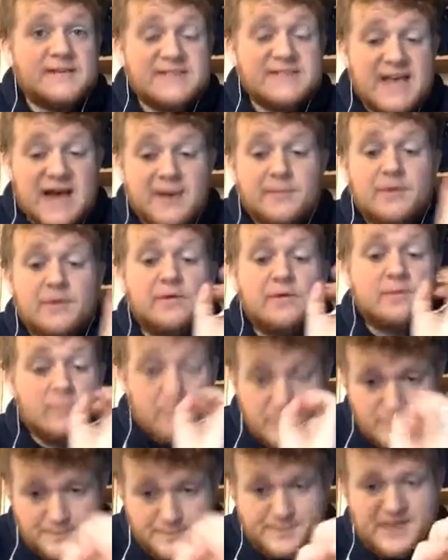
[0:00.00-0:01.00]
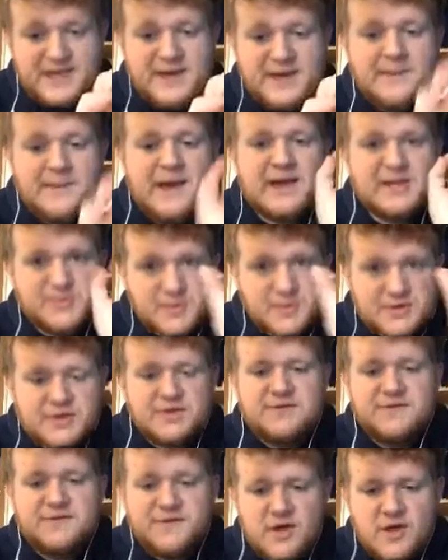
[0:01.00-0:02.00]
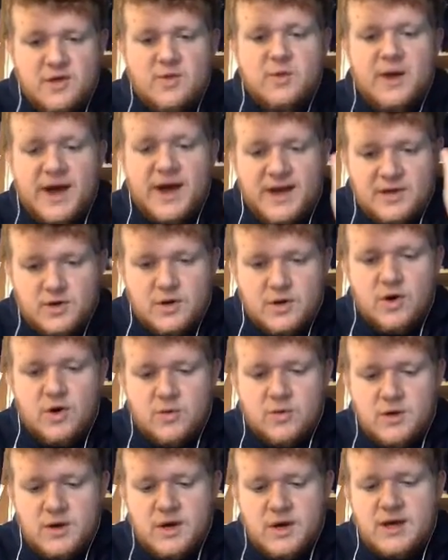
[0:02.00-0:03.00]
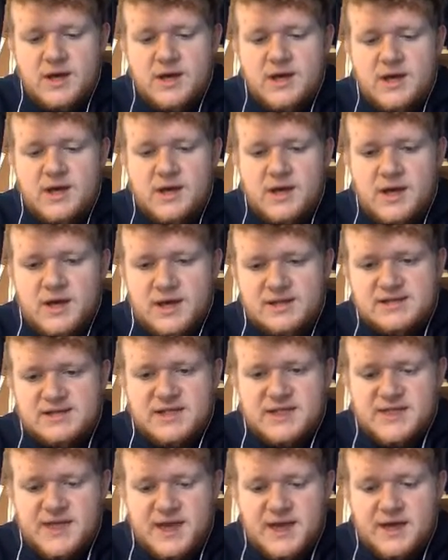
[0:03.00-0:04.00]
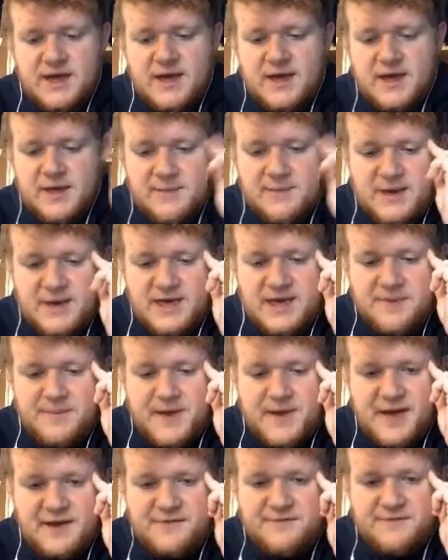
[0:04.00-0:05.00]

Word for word: the demo, Pikipek is one of the few I know is a thing. Pikipek,